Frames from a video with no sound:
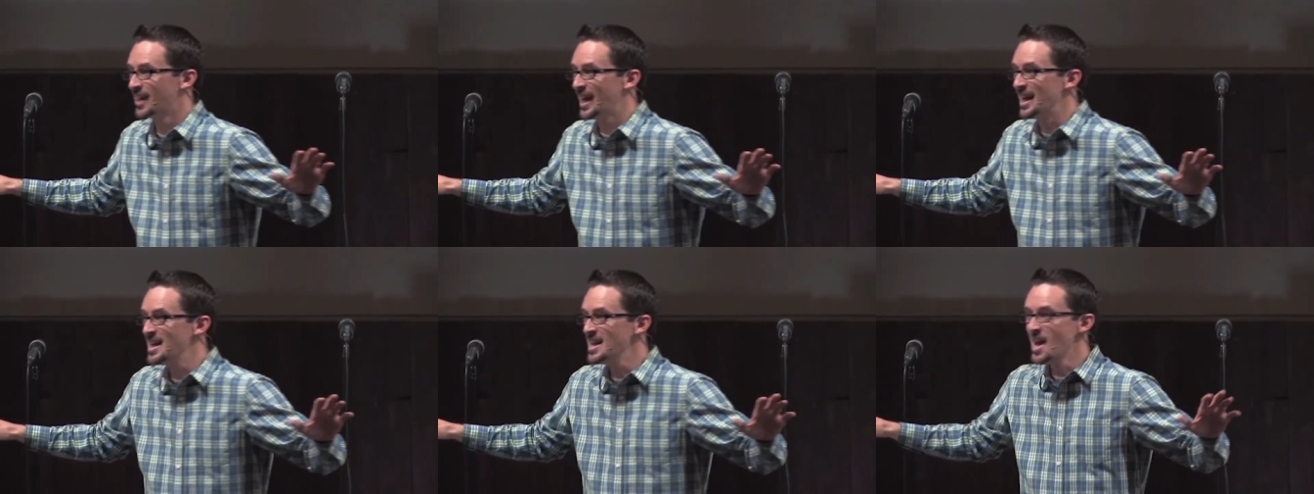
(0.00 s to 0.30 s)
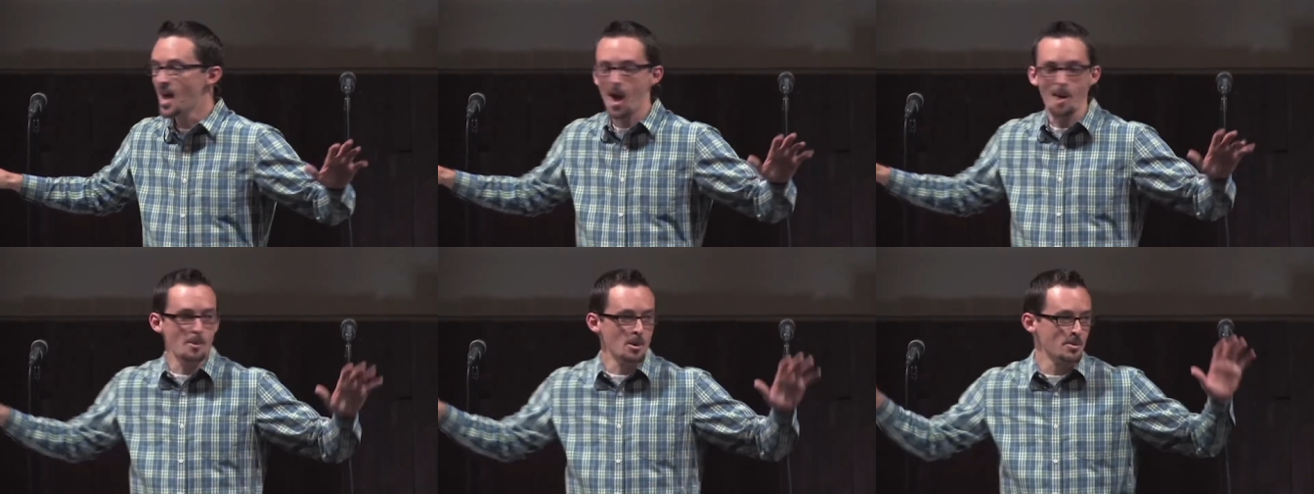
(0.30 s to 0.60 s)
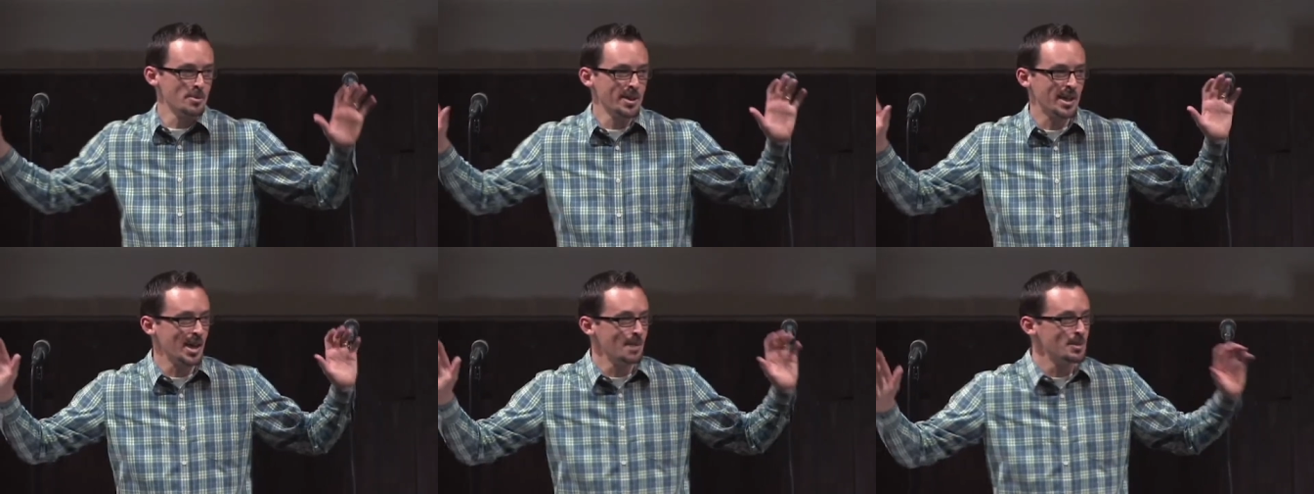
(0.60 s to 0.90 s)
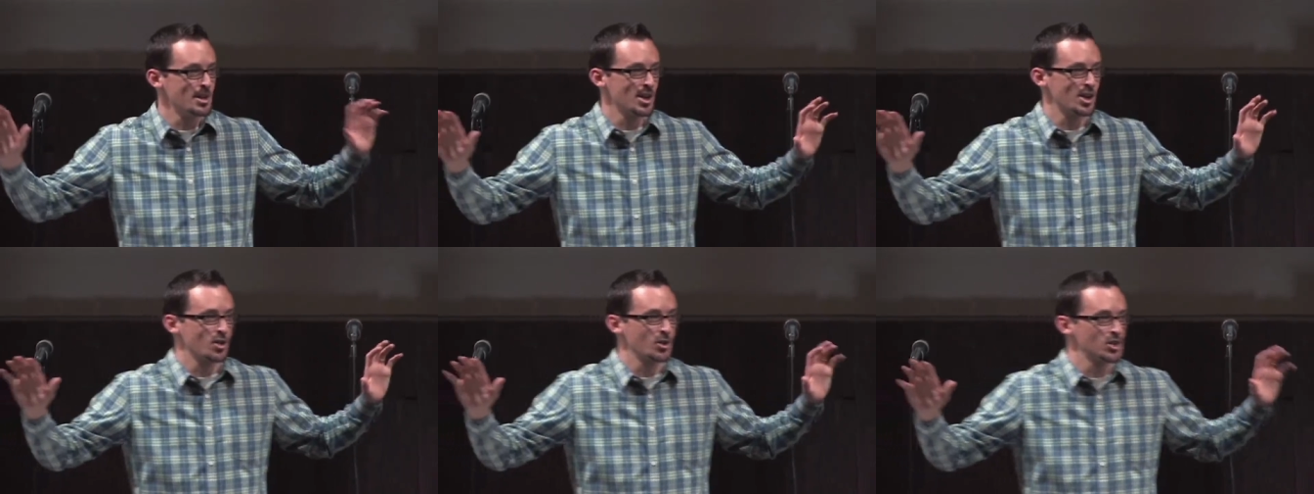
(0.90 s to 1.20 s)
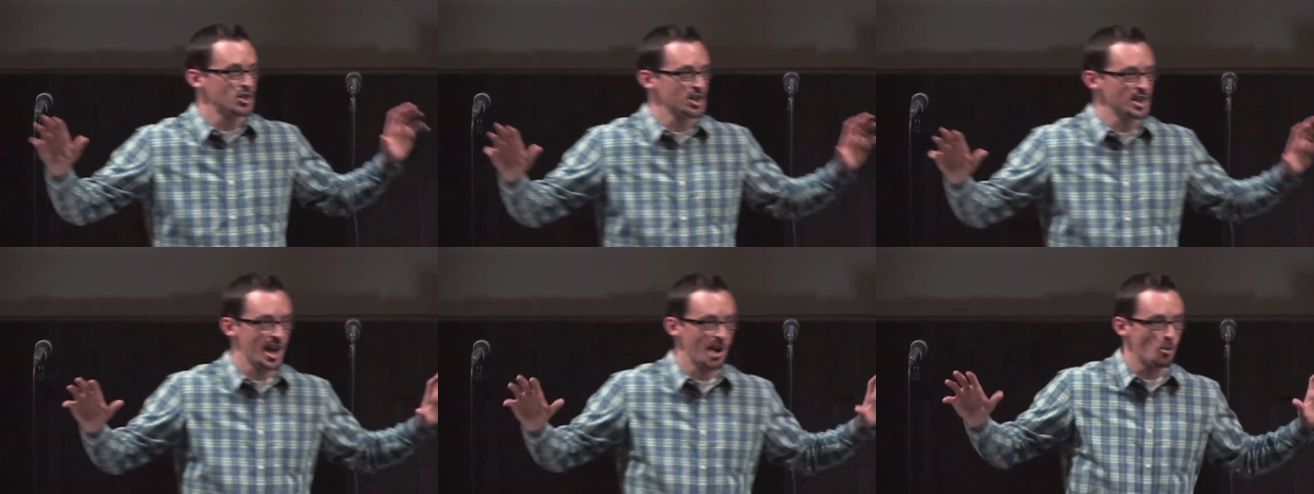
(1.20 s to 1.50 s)
I remember becoming a
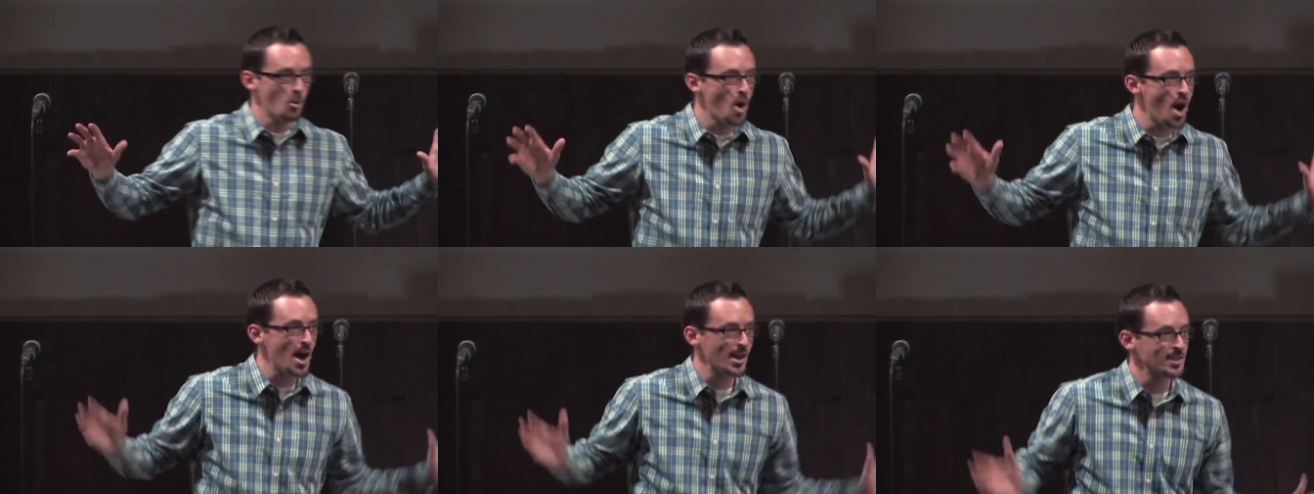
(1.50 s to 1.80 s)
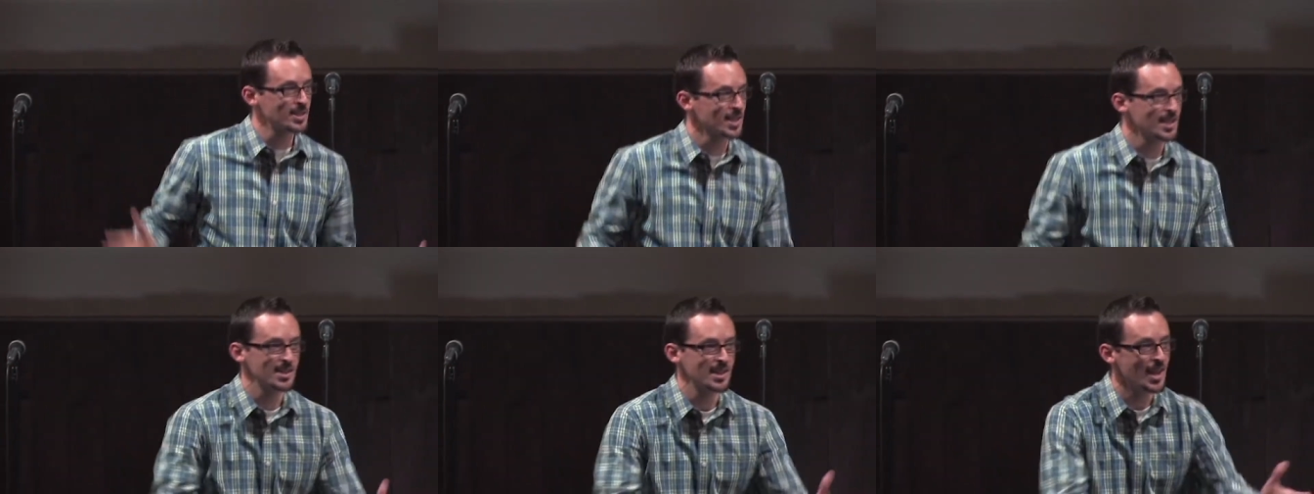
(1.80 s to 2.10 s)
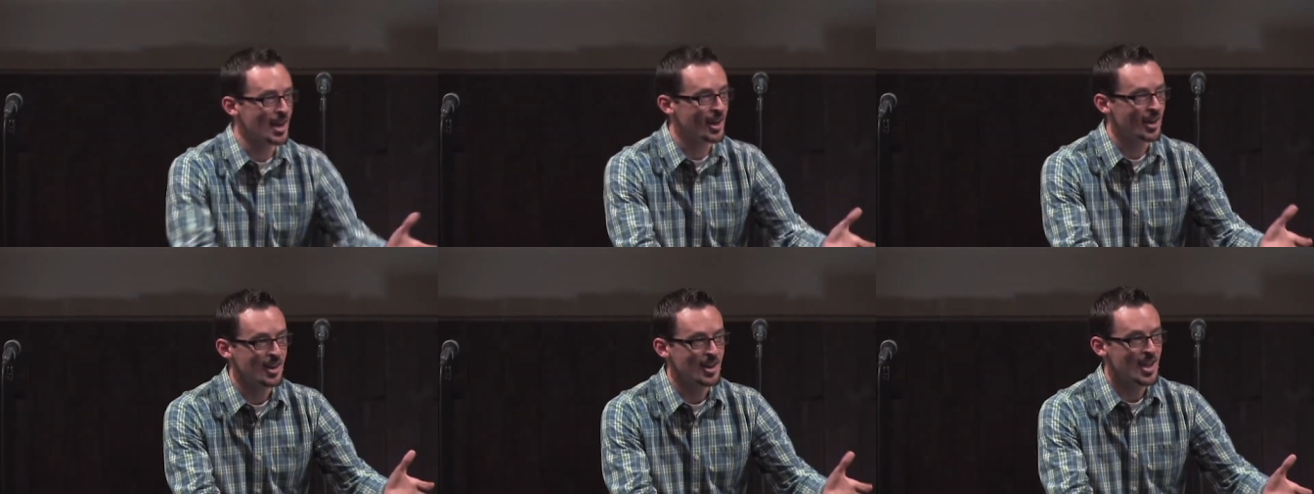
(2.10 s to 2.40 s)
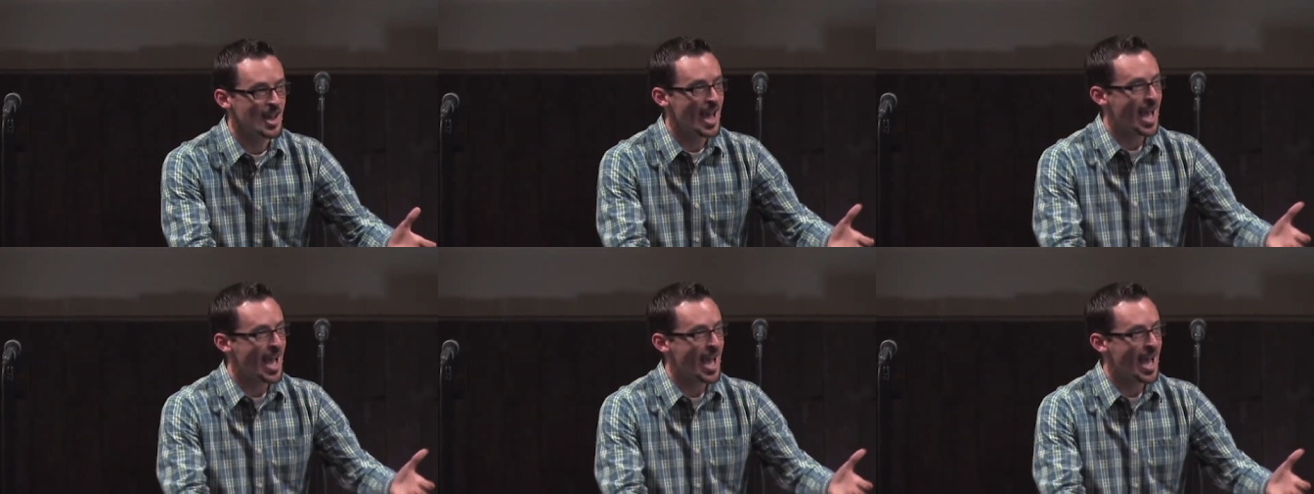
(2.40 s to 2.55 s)
Christian. I walked in there